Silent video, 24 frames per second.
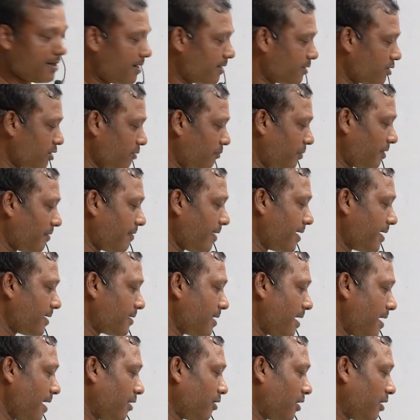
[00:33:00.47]
supervise
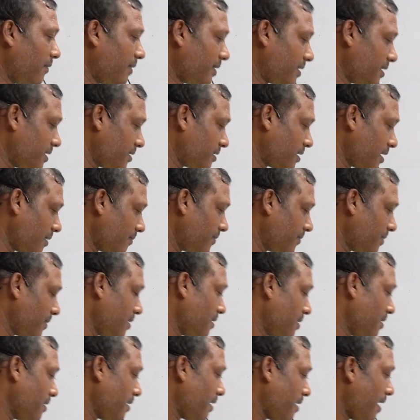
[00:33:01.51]
the economic system.
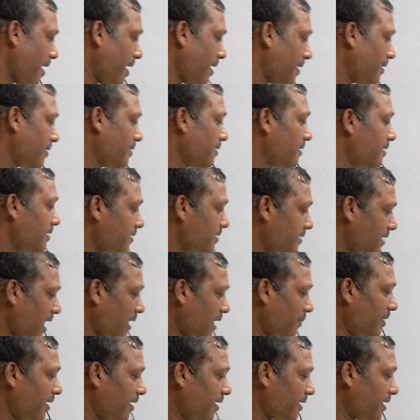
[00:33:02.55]
And
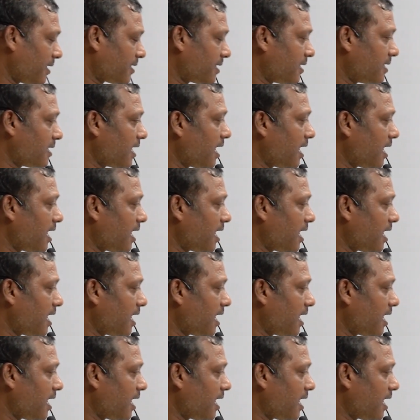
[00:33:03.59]
self-interest is